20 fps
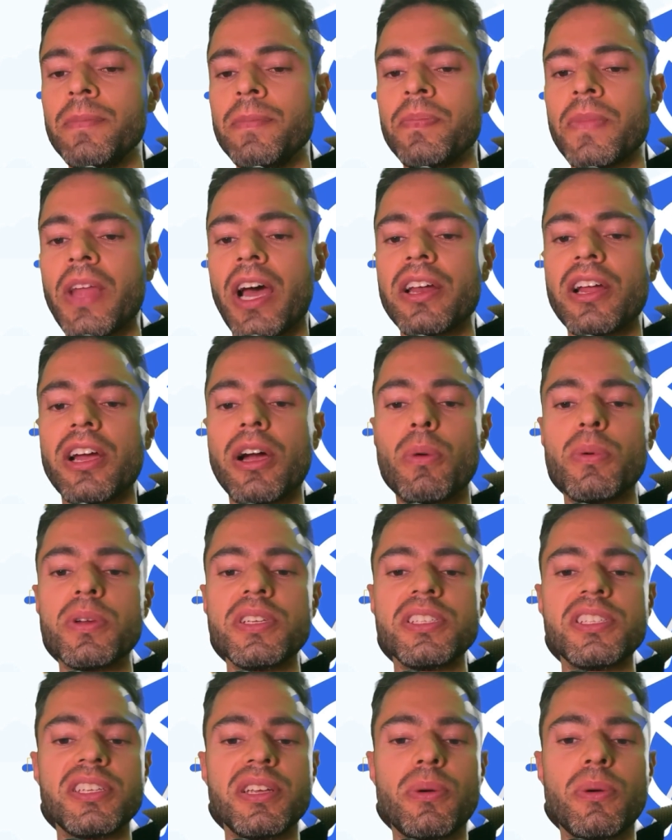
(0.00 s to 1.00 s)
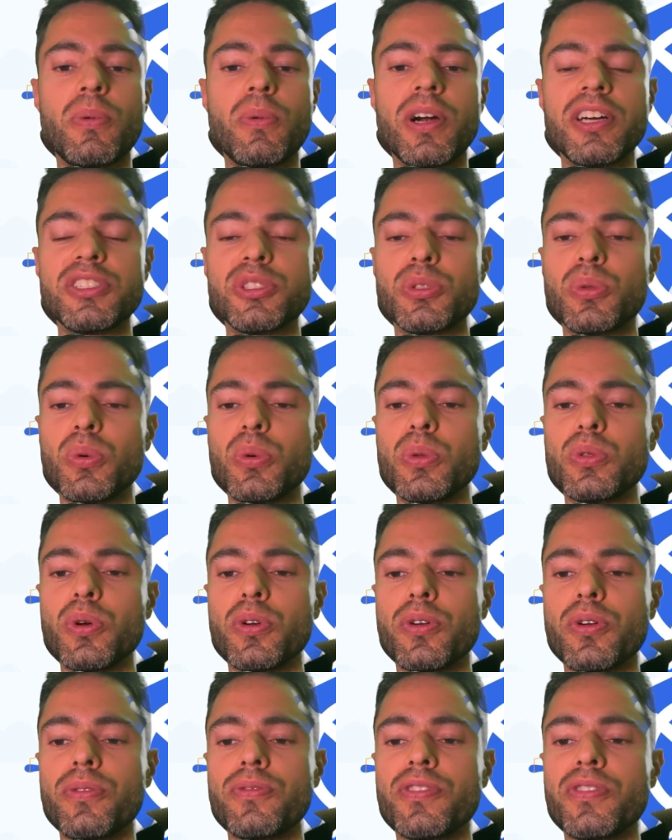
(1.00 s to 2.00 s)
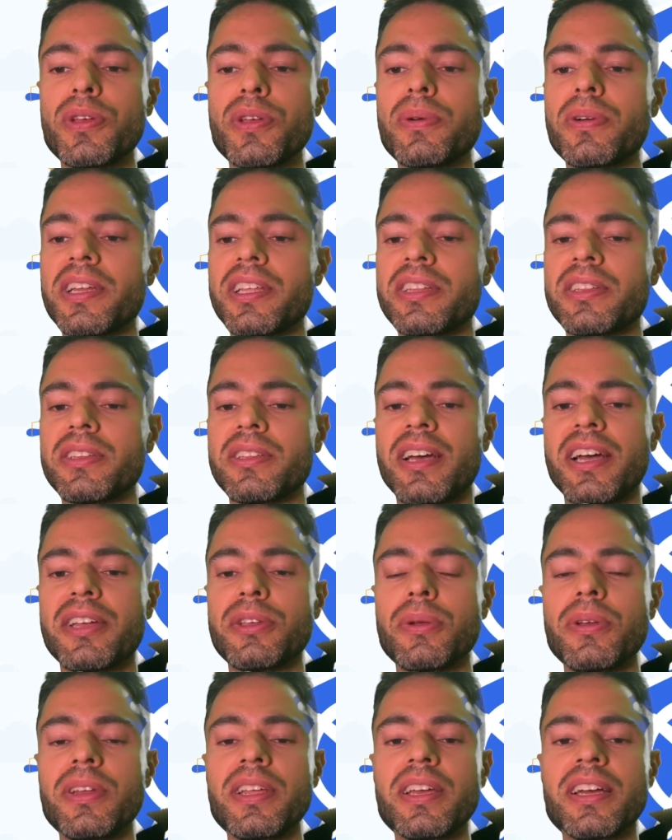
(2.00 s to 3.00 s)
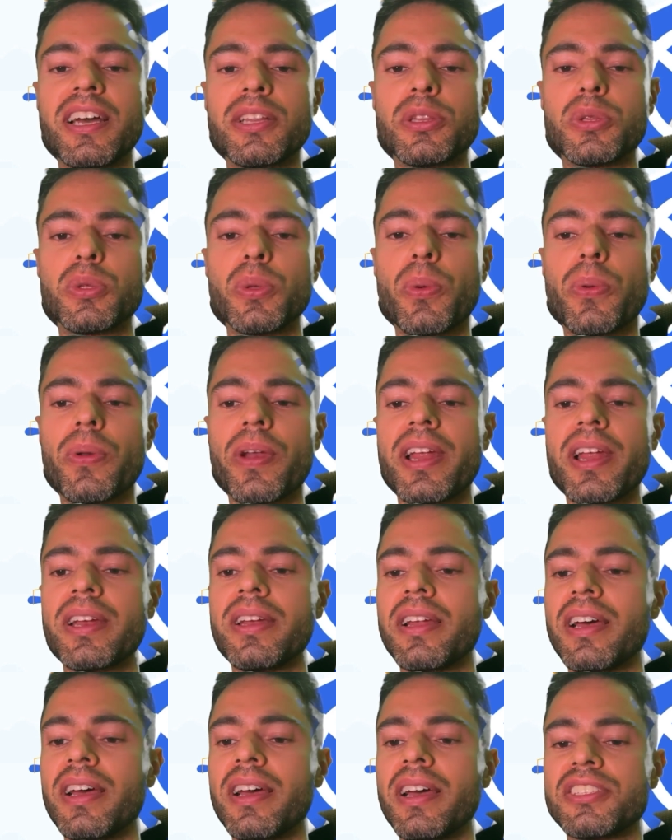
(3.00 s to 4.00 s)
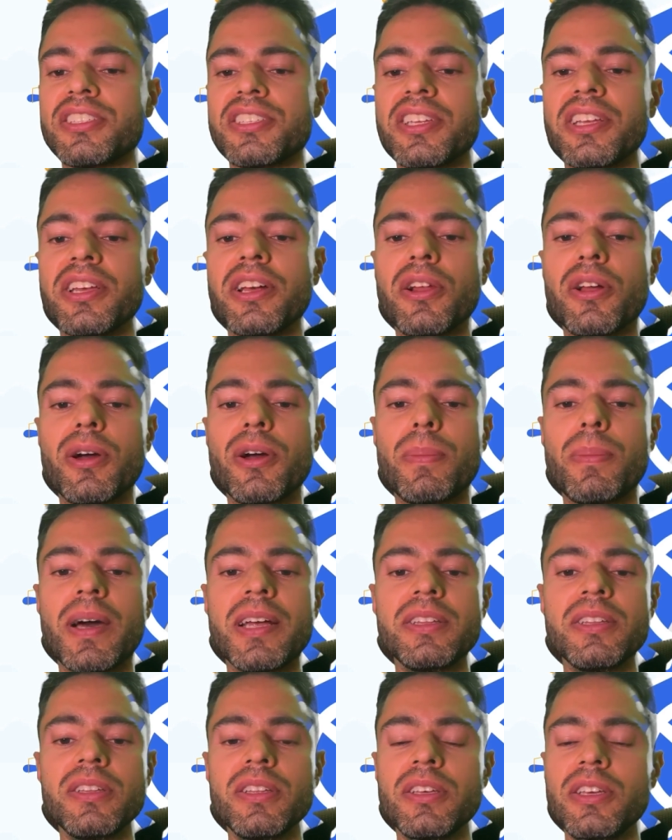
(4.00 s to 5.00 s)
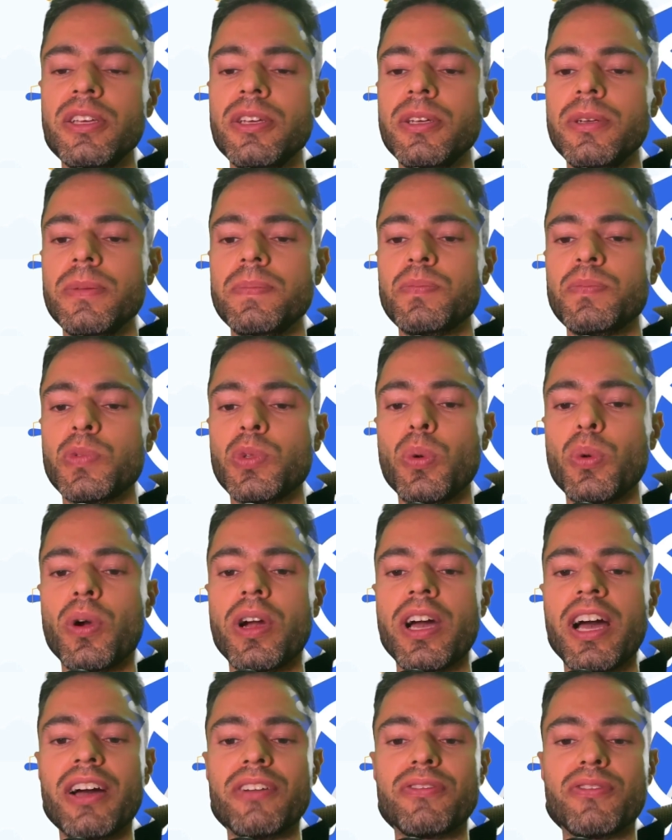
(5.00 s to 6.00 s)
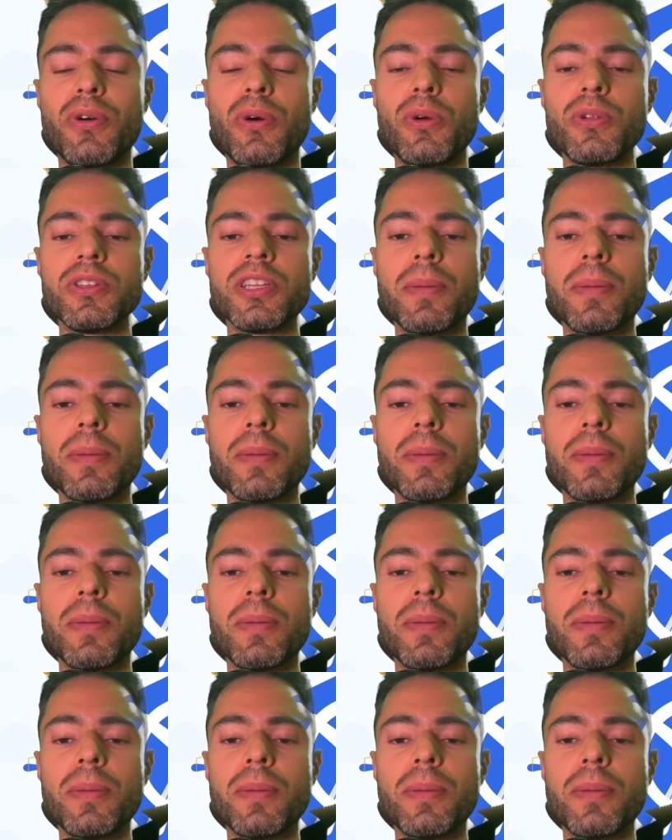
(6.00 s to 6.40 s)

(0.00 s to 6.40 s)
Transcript: and how easy it was to configure it. I only had to run a single command to have all the